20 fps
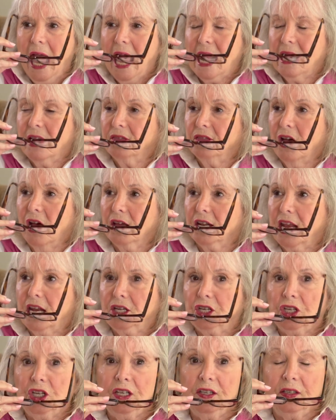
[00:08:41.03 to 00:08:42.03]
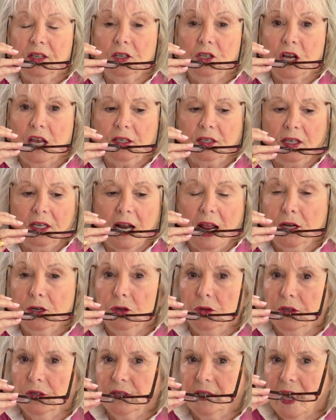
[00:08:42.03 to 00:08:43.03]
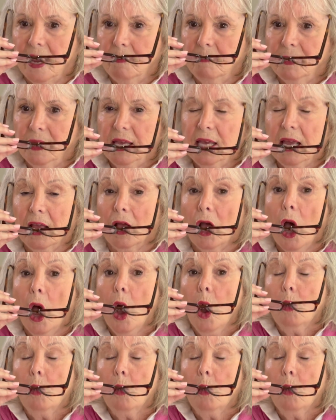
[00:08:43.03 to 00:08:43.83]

And I thought, and she suggested I do the same thing.